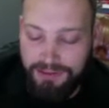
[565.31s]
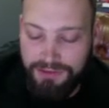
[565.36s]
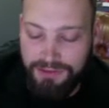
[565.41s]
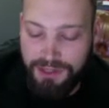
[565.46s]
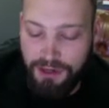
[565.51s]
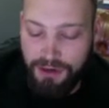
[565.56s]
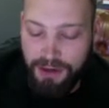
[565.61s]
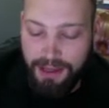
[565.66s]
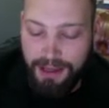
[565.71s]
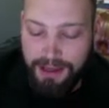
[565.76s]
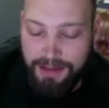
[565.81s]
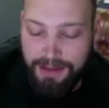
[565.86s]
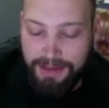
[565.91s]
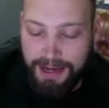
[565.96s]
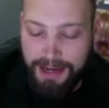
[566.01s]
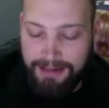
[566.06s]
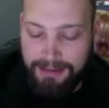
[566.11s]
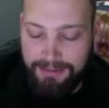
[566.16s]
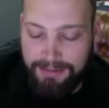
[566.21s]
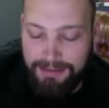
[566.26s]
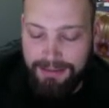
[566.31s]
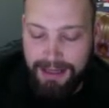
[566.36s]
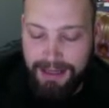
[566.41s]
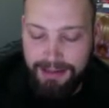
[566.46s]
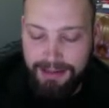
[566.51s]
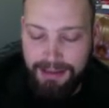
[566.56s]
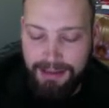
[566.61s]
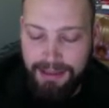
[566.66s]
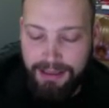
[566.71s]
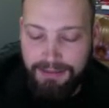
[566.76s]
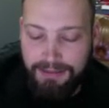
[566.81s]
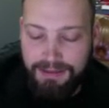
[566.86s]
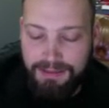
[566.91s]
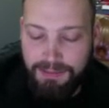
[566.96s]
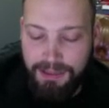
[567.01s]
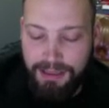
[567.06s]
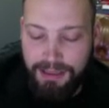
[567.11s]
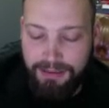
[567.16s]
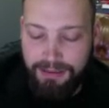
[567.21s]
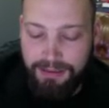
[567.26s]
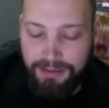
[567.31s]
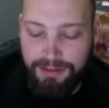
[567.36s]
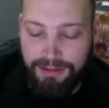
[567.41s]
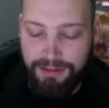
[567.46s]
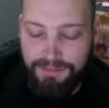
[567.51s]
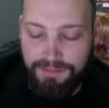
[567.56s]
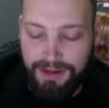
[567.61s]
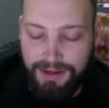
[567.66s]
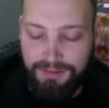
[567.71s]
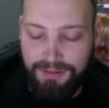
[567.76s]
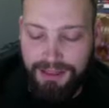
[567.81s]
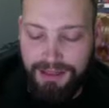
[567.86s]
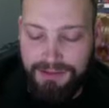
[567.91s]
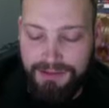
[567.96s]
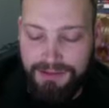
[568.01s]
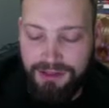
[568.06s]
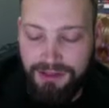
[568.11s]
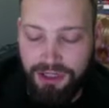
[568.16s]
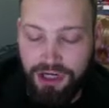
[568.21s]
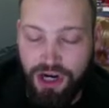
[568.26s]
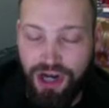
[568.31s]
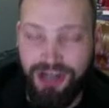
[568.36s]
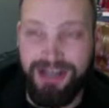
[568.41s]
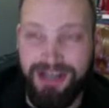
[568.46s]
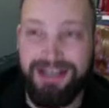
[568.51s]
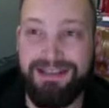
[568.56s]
So back in the day, this being a $35,000 car,